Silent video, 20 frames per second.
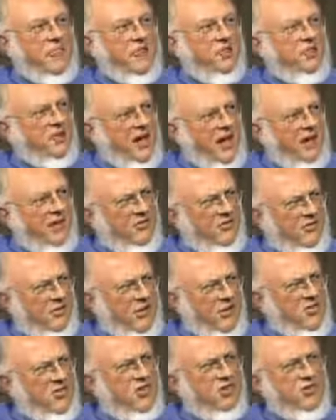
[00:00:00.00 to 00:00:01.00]
You got
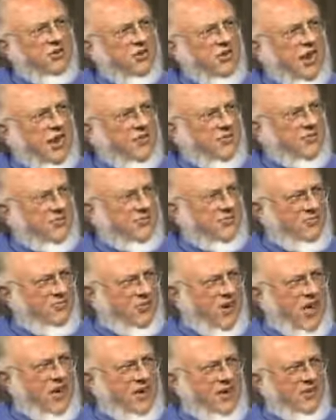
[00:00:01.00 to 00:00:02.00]
information there. You got
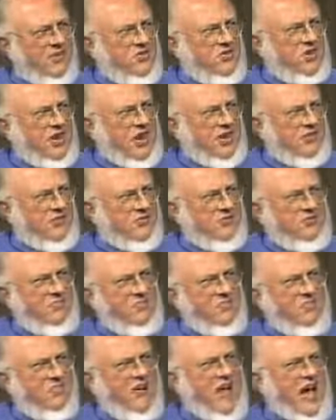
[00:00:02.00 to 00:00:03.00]
flyers, you got
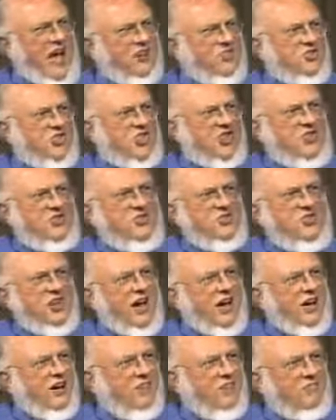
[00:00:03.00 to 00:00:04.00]
fact sheets, you
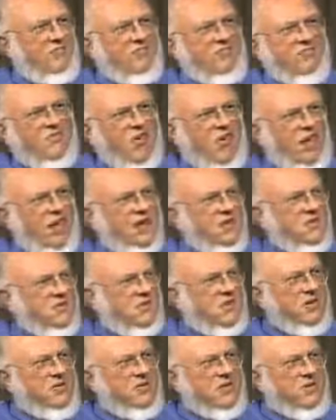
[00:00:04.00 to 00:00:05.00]
got all kinds of
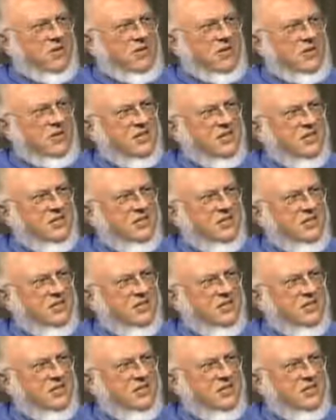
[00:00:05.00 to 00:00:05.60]
resources.